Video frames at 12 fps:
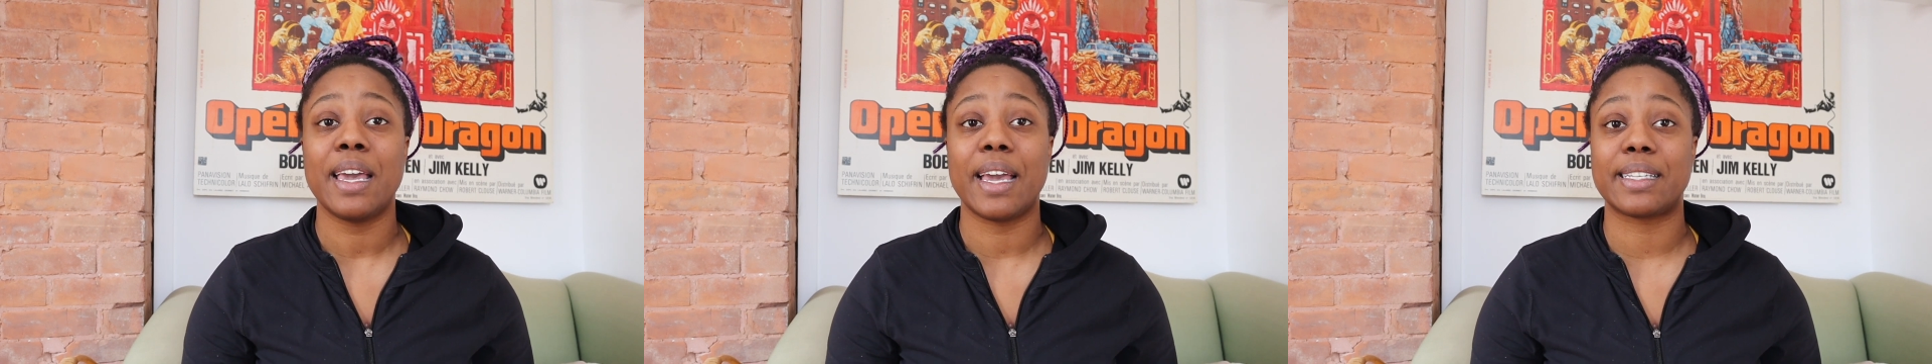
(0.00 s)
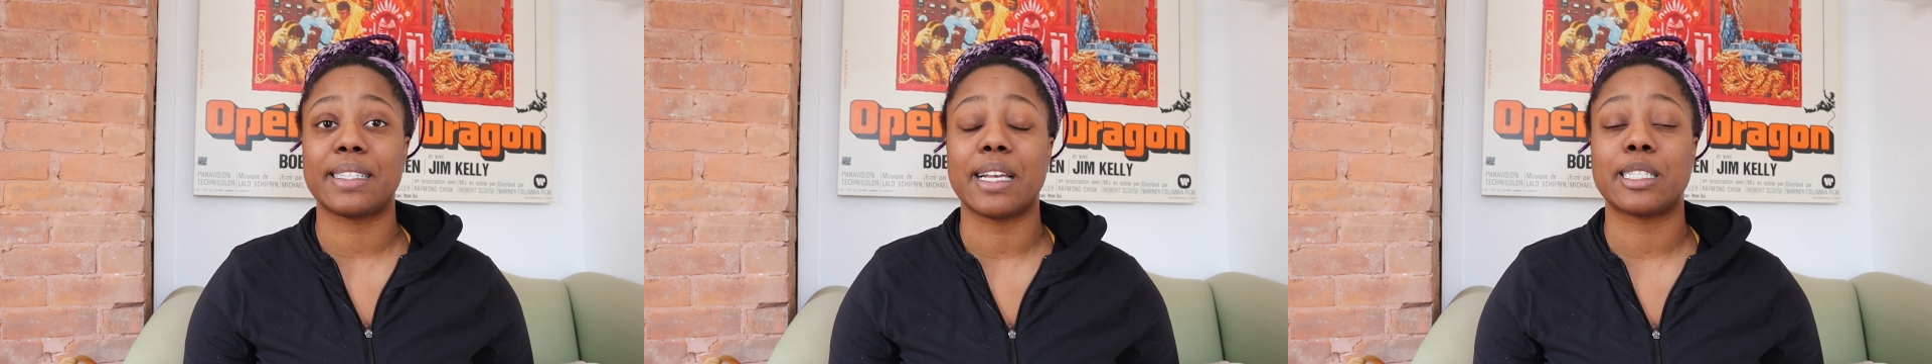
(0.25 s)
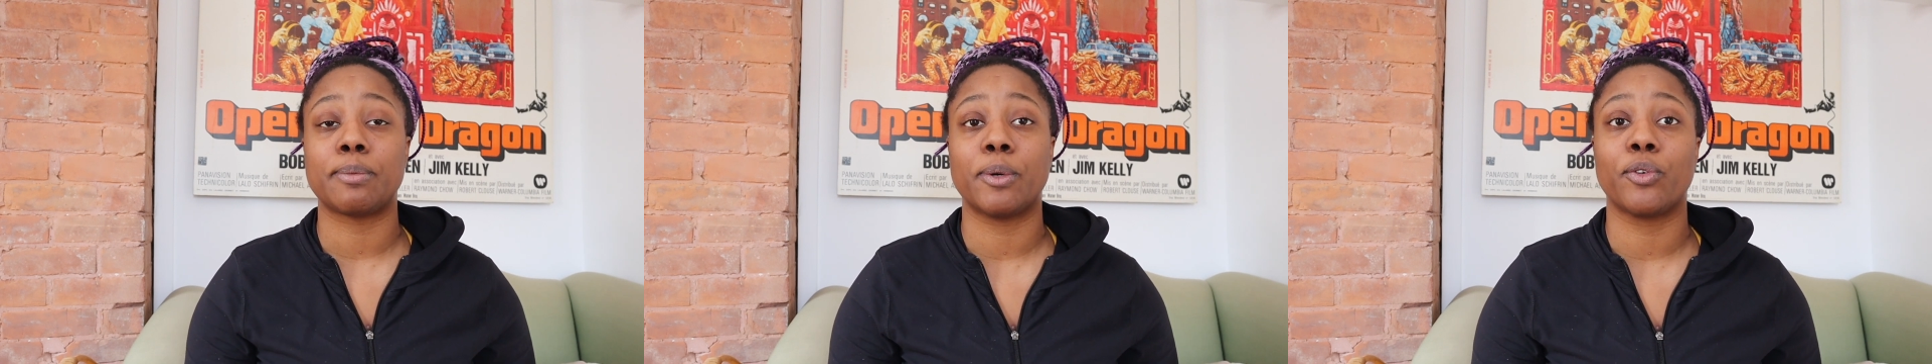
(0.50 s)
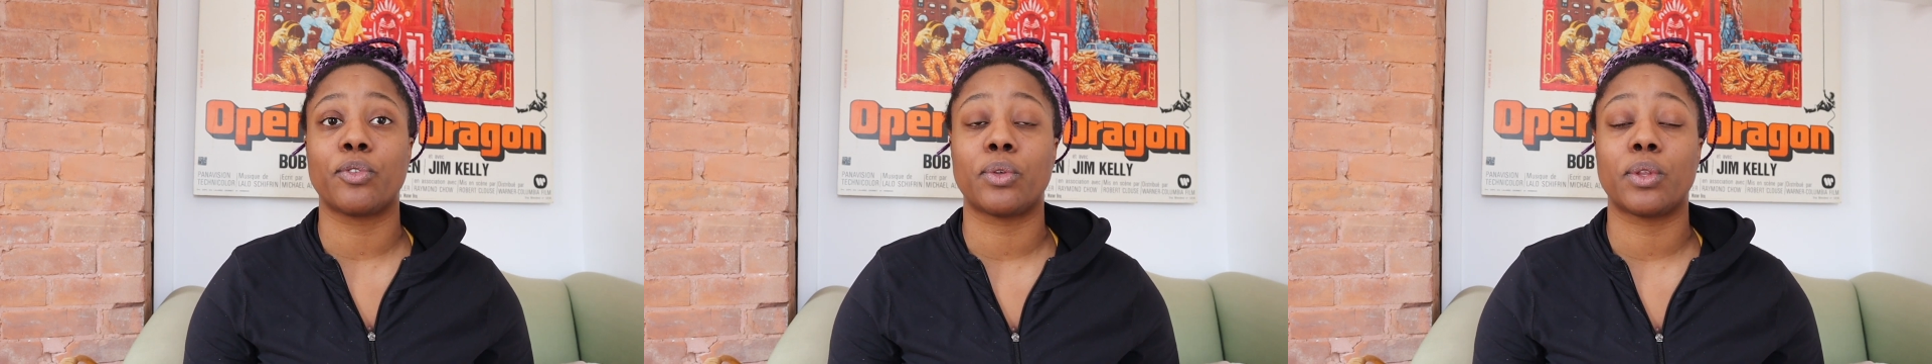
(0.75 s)

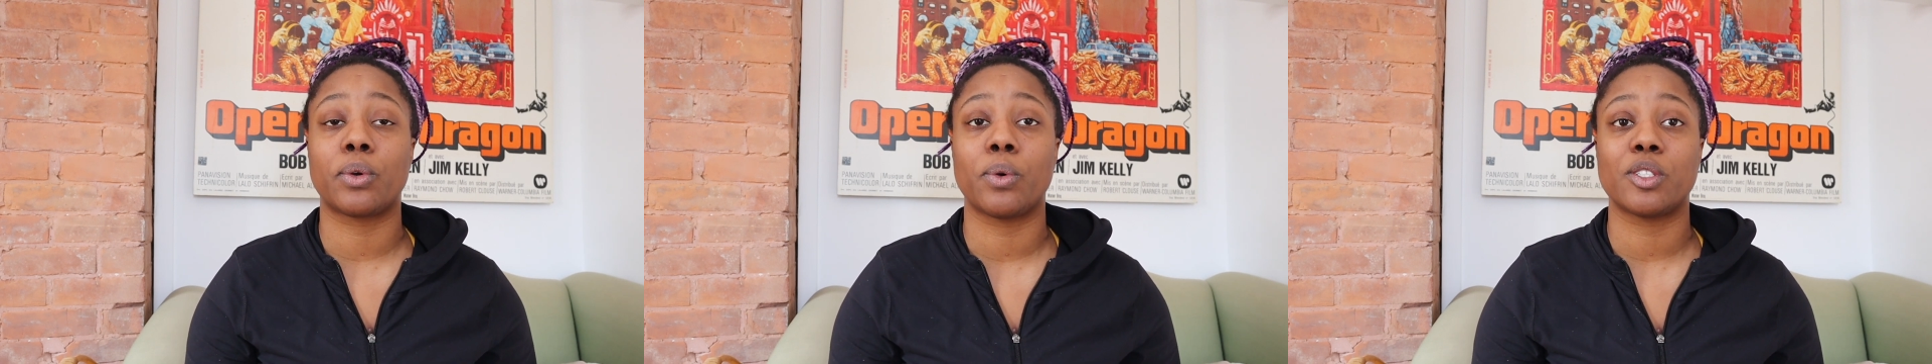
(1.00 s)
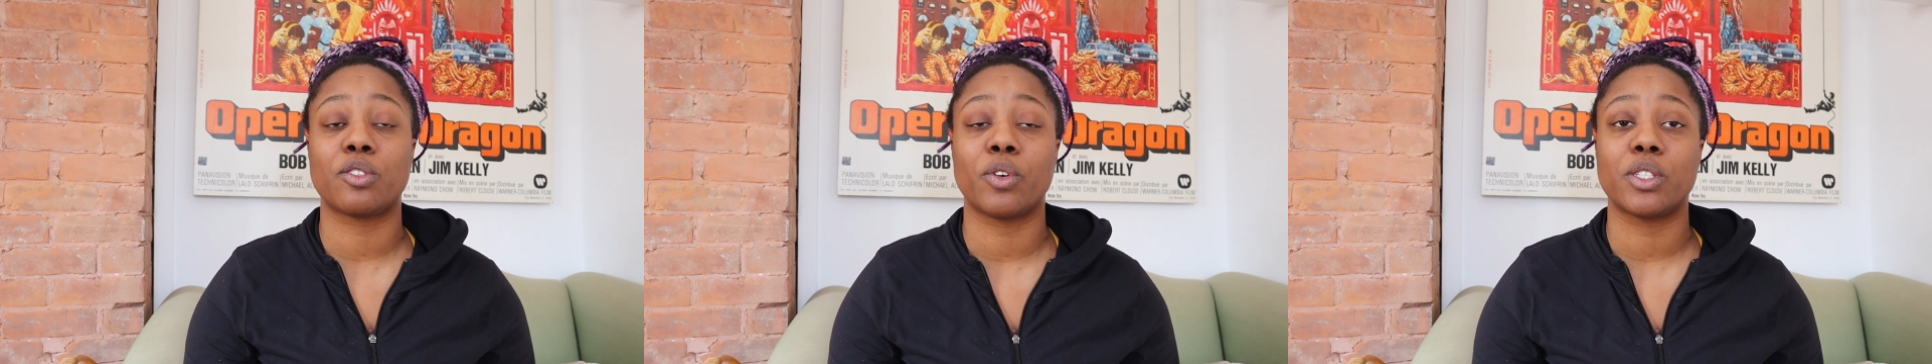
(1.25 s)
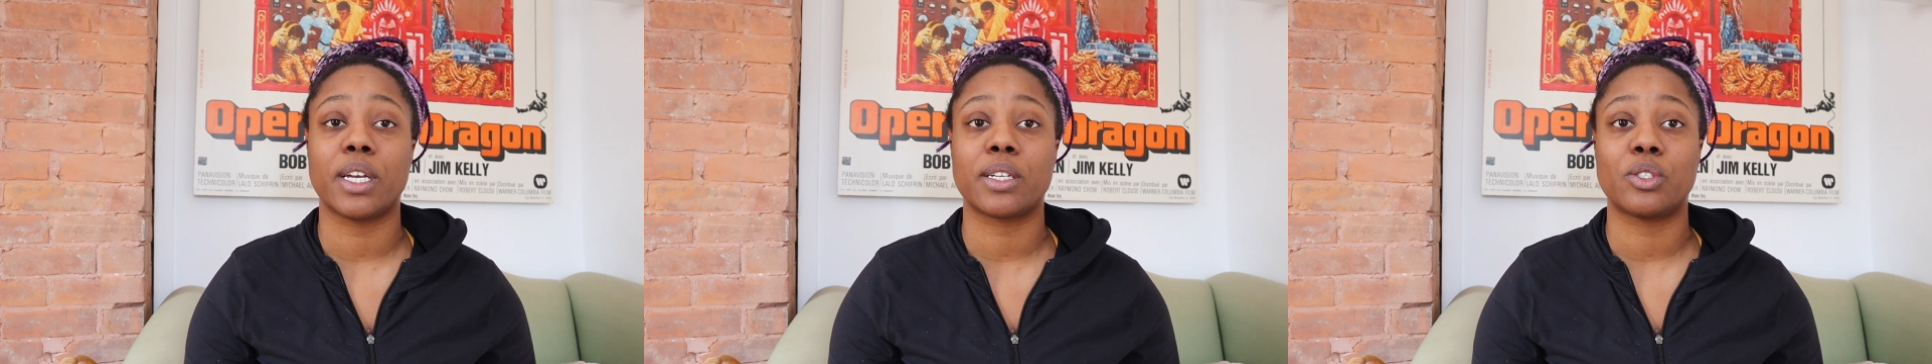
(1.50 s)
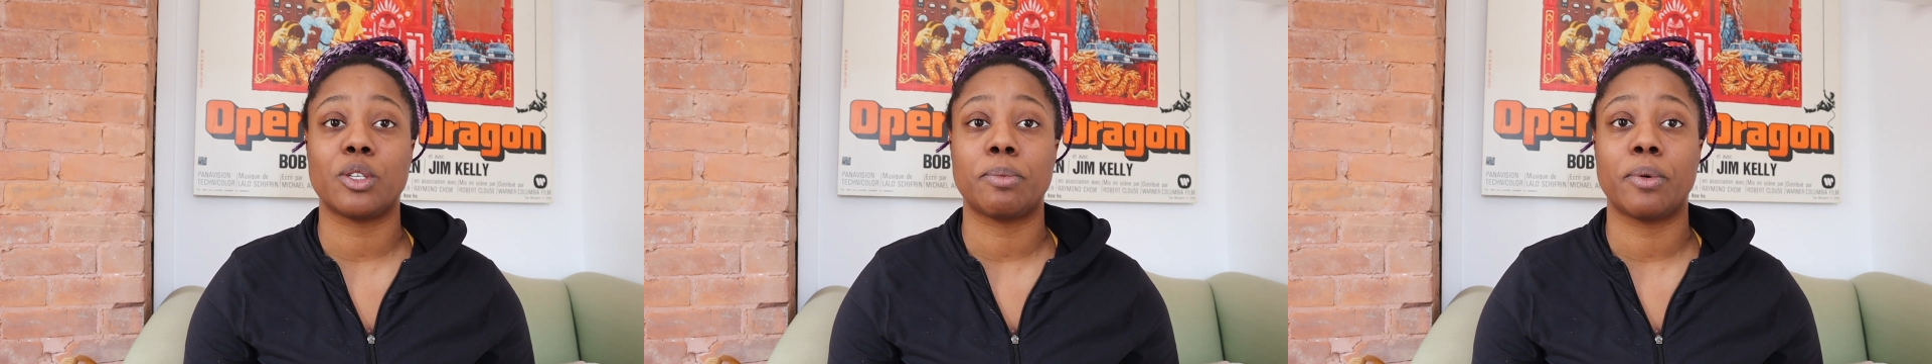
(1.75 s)
accessible through the Quartz
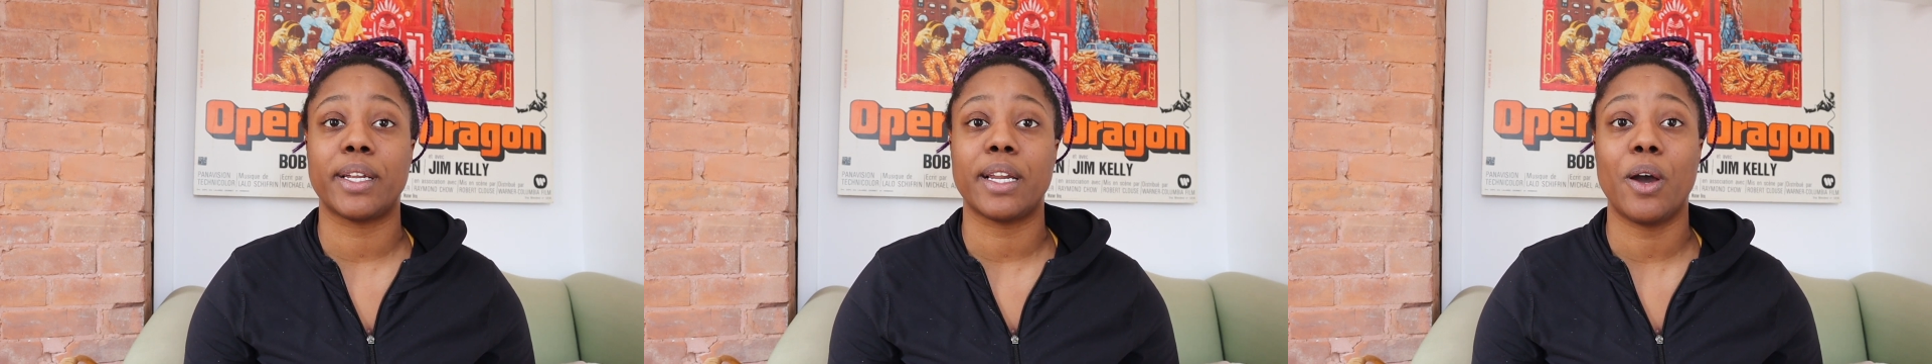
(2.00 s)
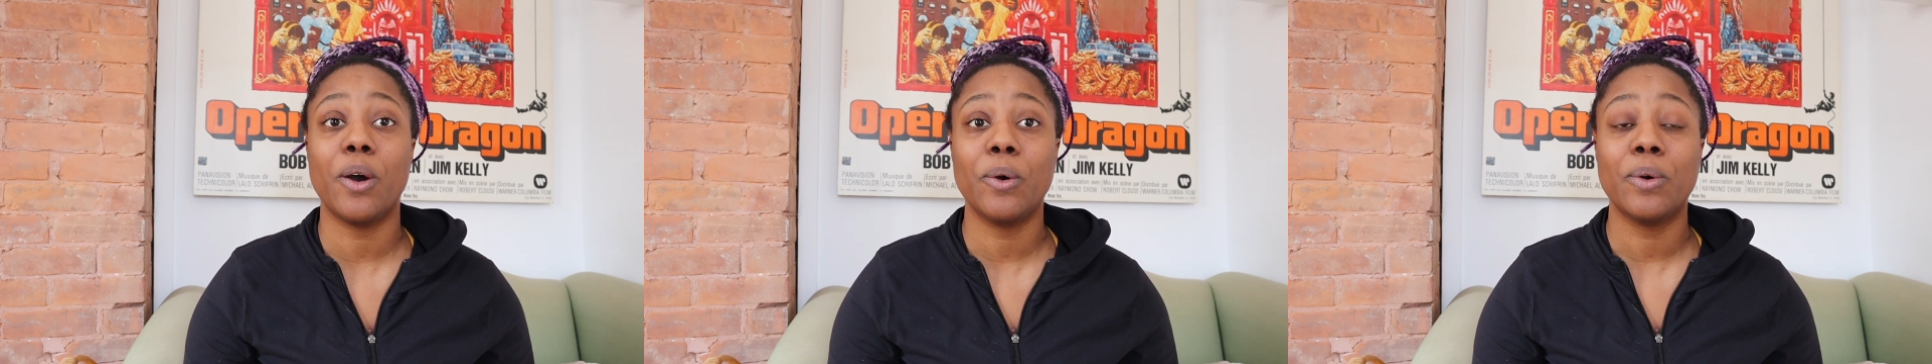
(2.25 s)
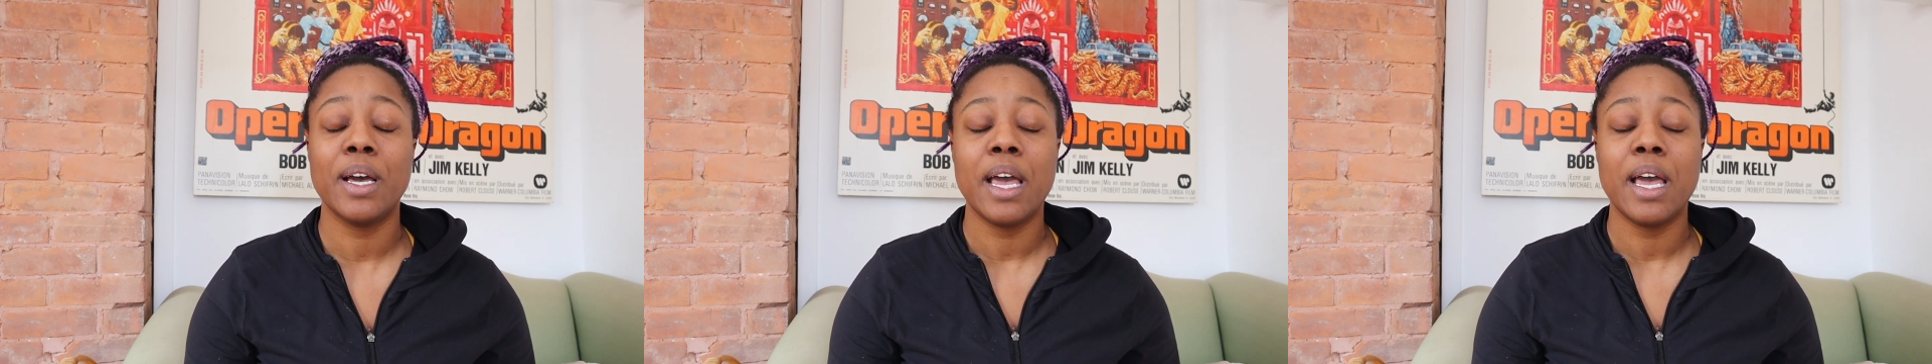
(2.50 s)
Vortex 2.0.